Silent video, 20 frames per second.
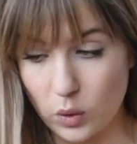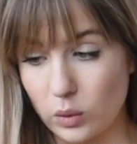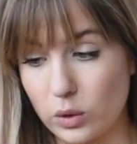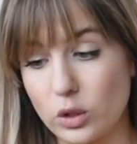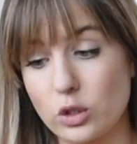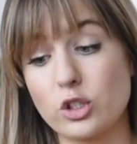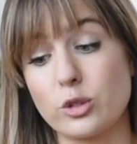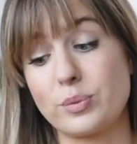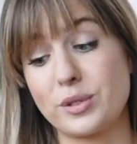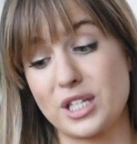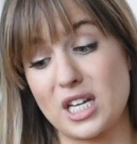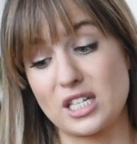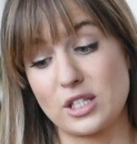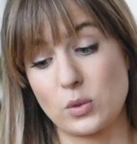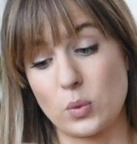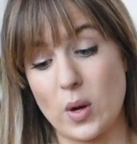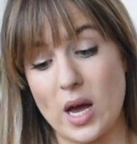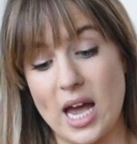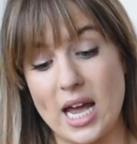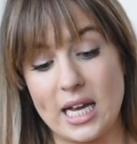100%
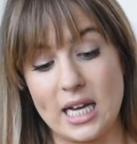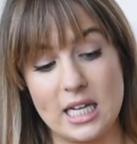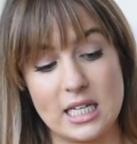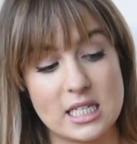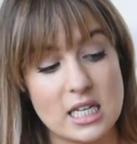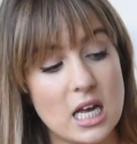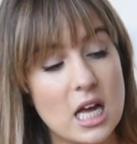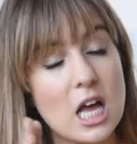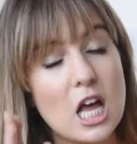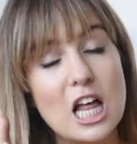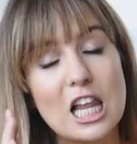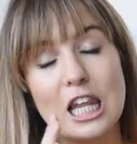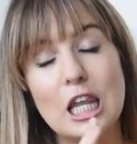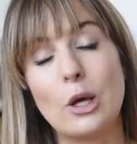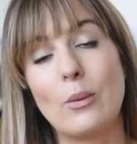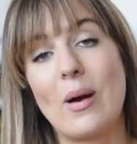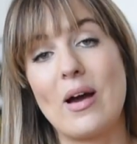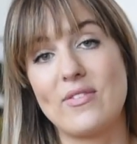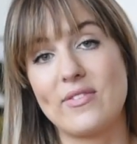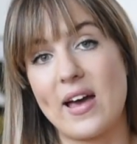suede,
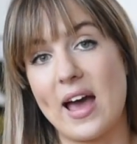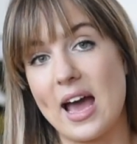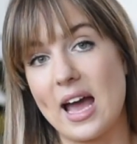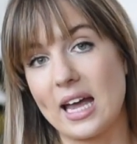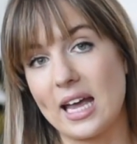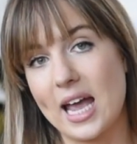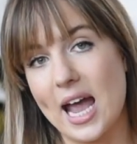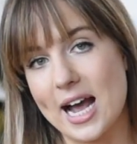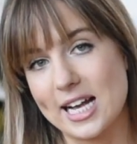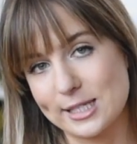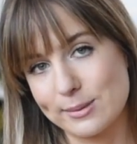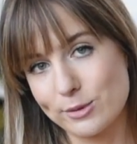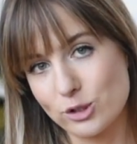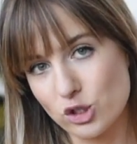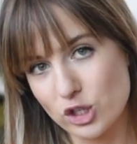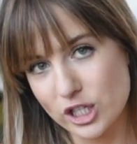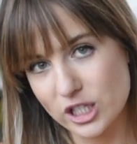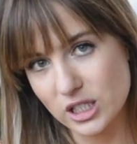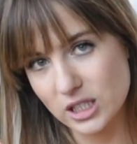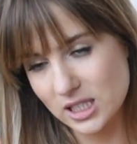LOEWE
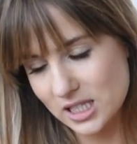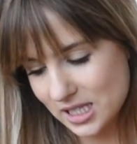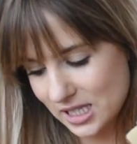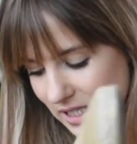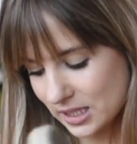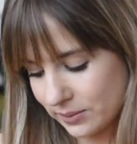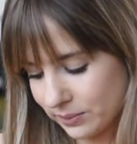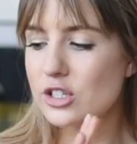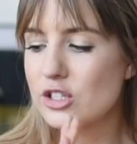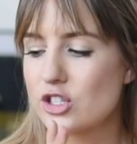espadrilles.